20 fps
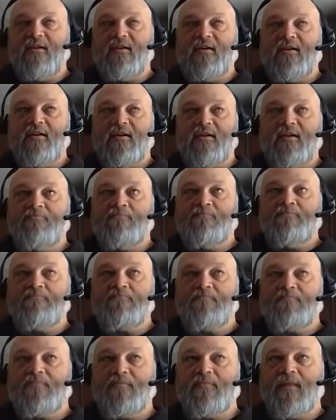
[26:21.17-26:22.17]
Um,
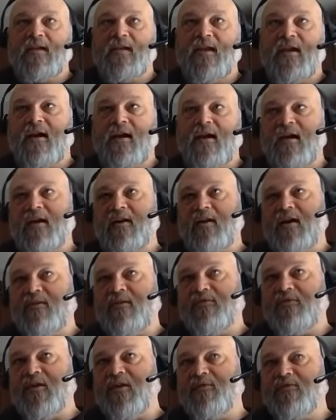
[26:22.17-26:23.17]
Yeah, I
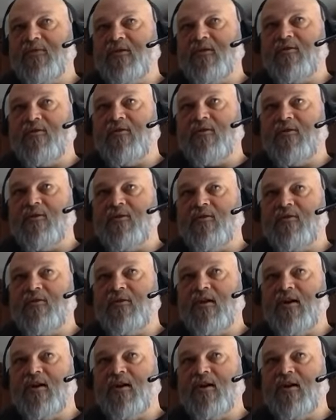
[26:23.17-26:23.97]
think there are,